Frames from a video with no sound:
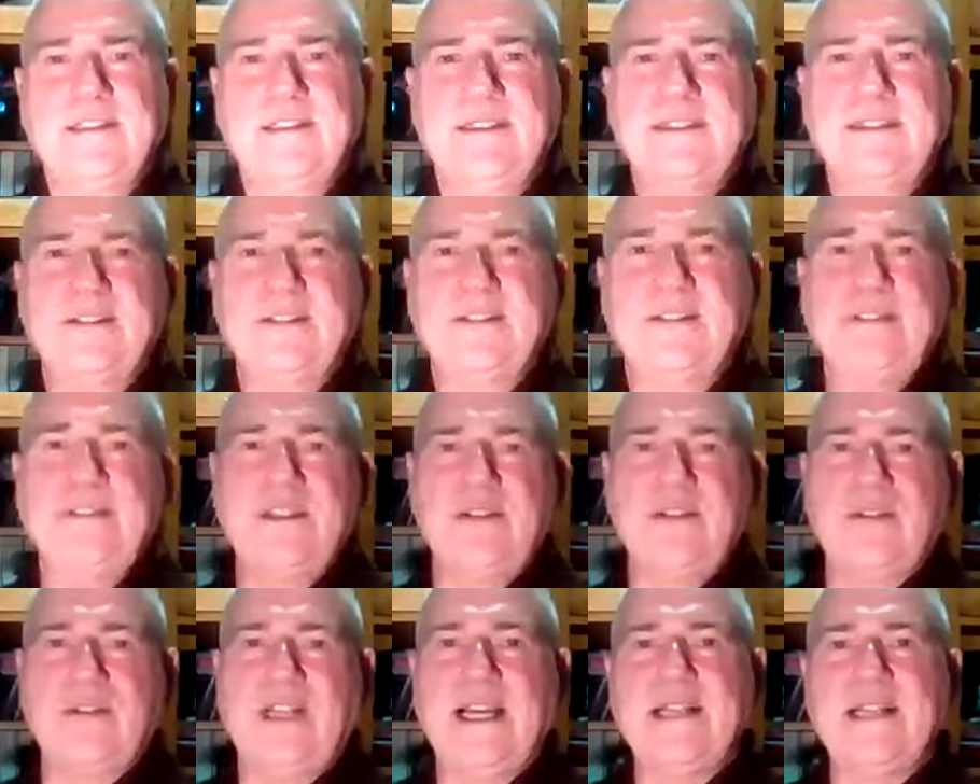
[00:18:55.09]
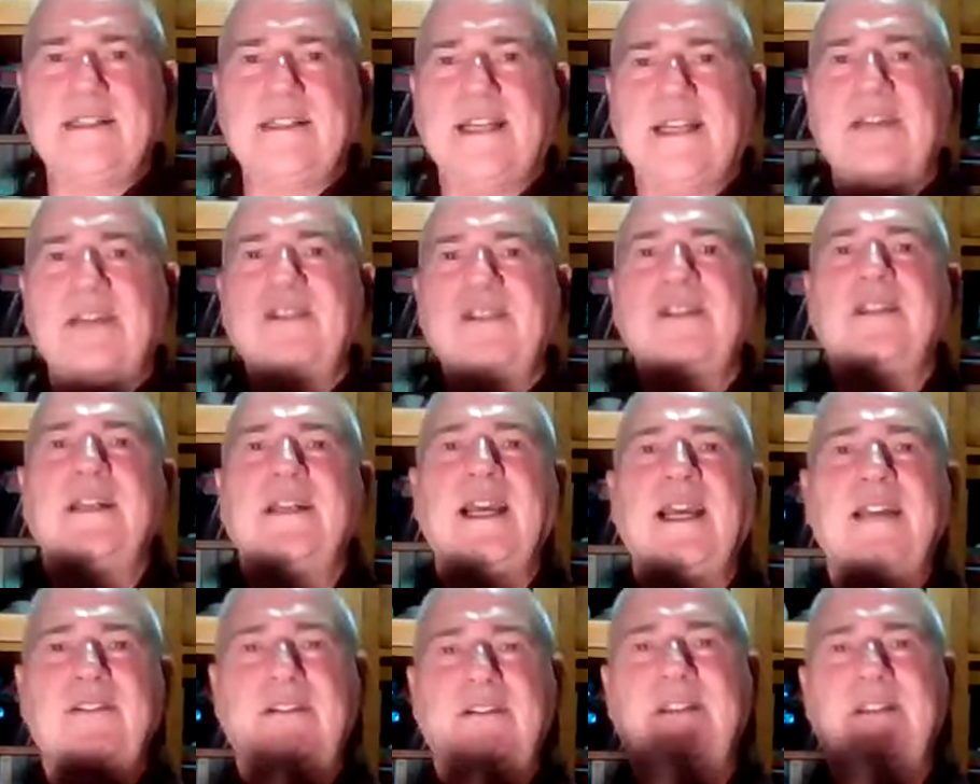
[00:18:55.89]
So the visualization
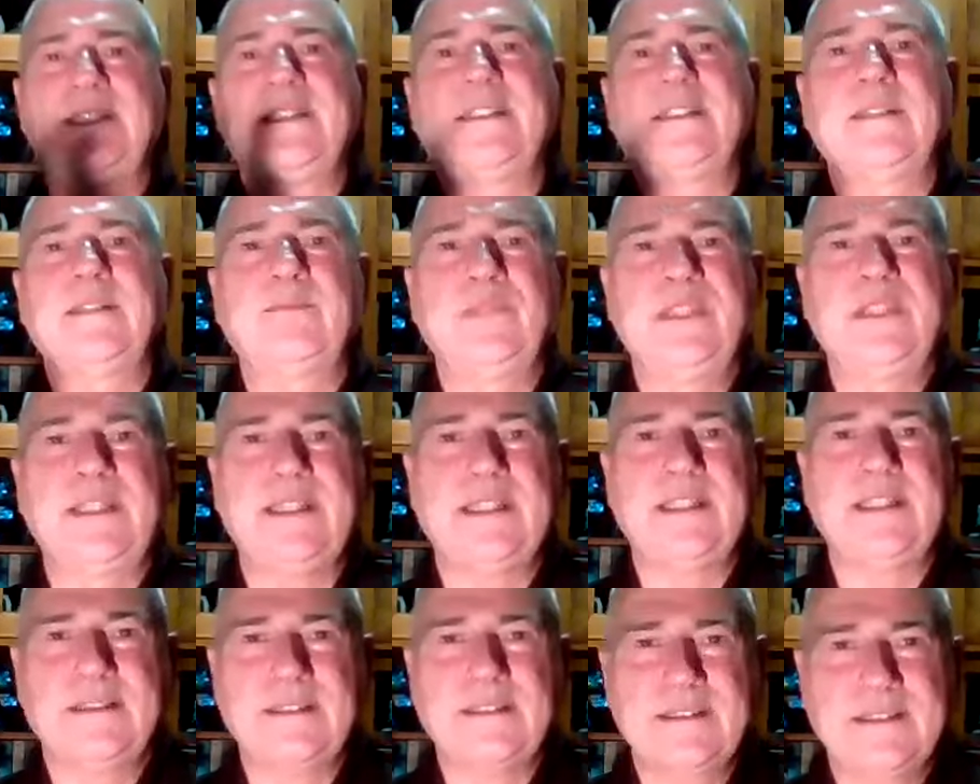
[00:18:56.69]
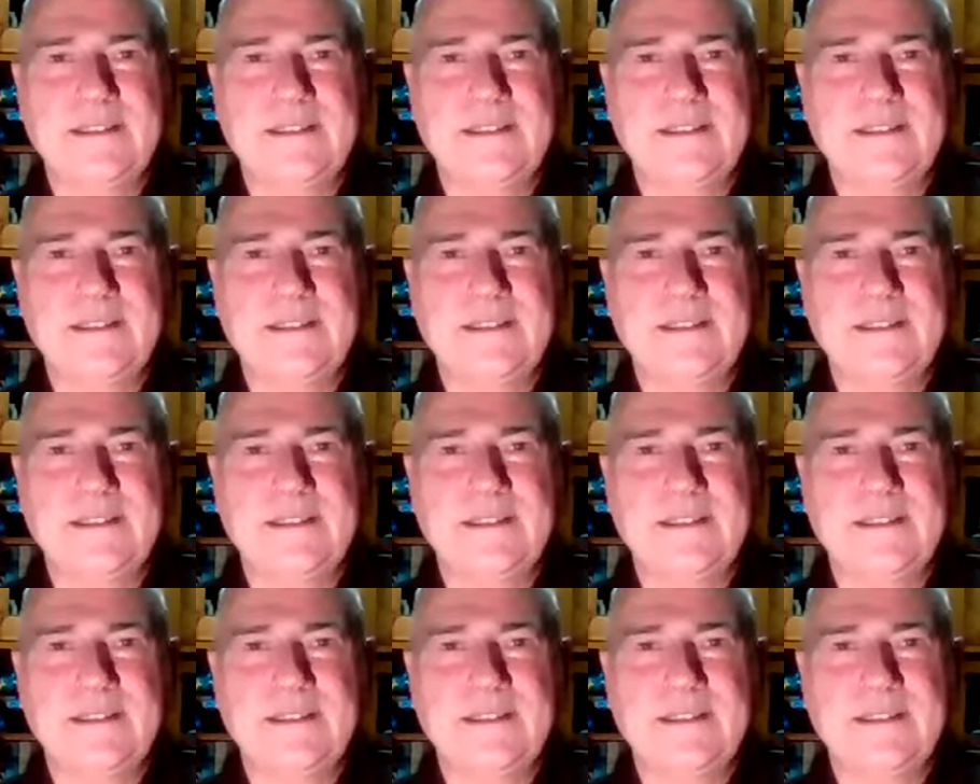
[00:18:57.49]
actually is empty.